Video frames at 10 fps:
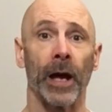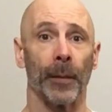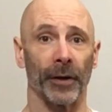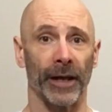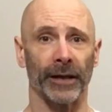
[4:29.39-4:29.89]

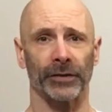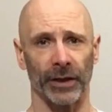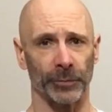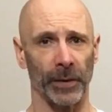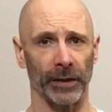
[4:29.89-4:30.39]
but
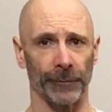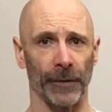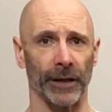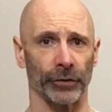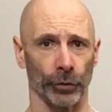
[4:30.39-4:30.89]
excess belly
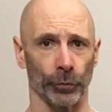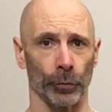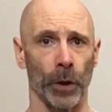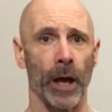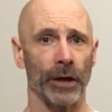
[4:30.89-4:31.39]
fat
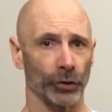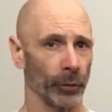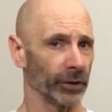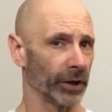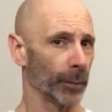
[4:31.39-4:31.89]
too, so you
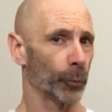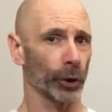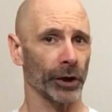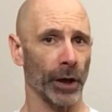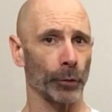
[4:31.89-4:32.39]
can keep
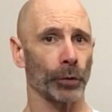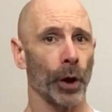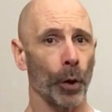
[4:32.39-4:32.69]
working out